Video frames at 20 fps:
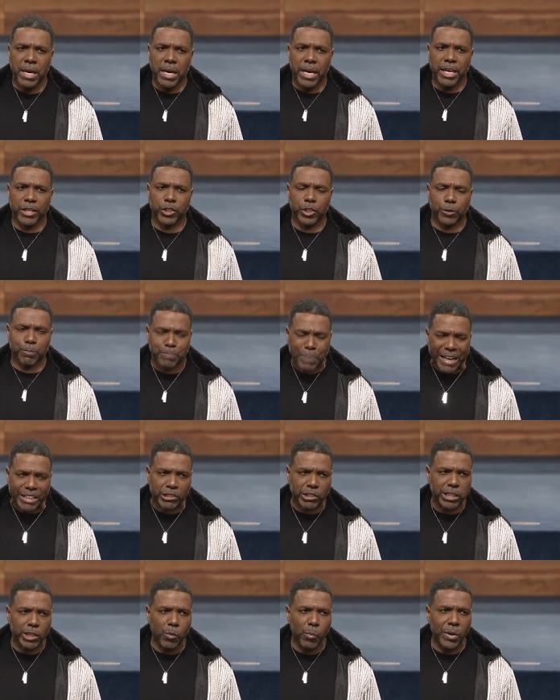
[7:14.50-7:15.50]

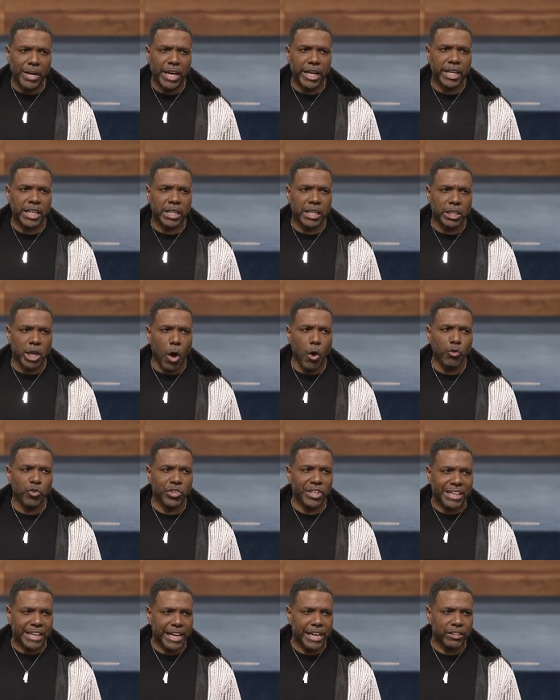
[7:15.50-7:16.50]
especially when it goes
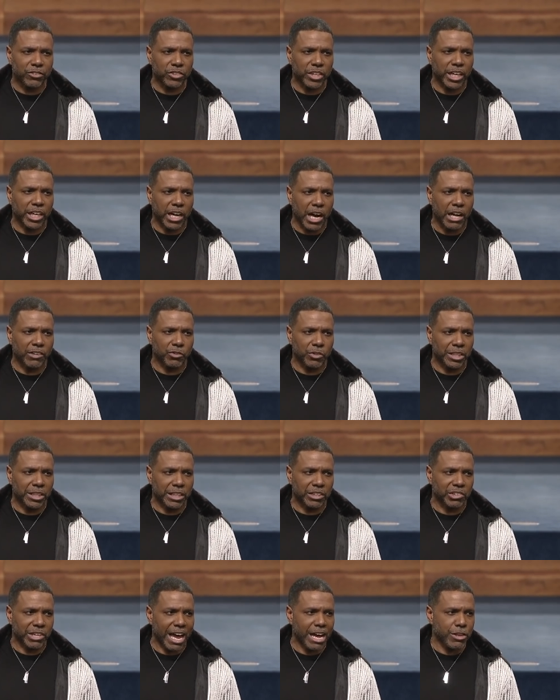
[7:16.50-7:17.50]
against and
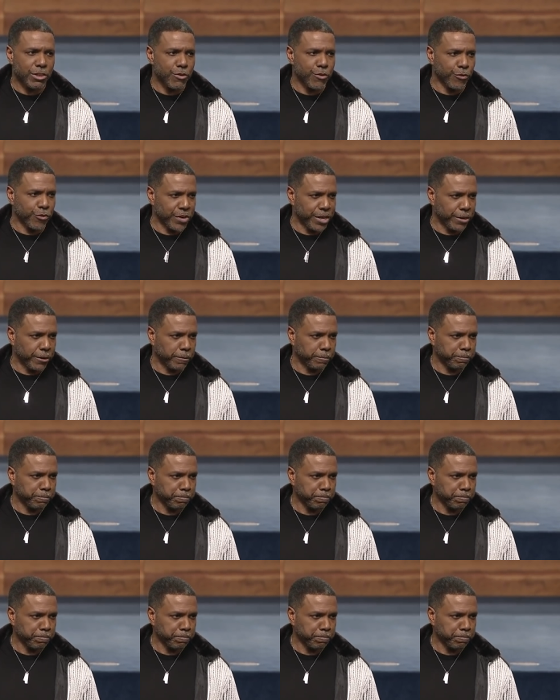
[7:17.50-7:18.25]
contradicts how you feel.